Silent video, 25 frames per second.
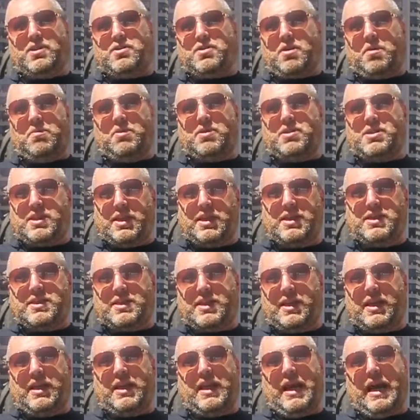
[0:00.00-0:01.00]
of trouble since
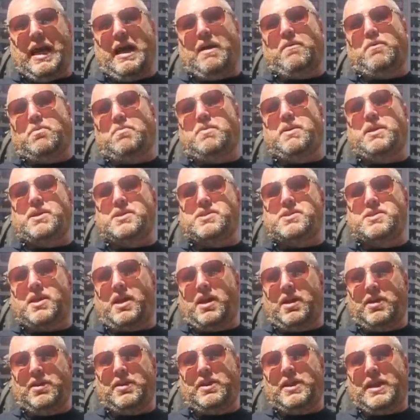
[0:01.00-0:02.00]
then, I would be
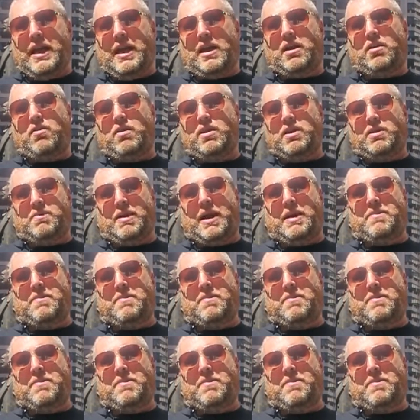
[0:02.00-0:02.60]
under the algorithm.